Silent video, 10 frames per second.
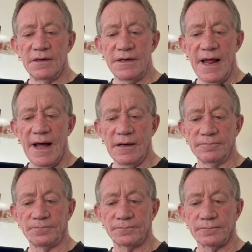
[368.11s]

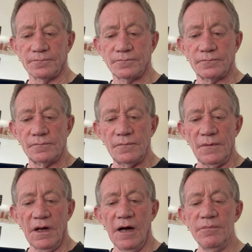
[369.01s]
Now,
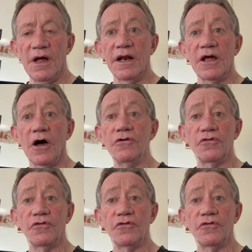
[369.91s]
I'm going to go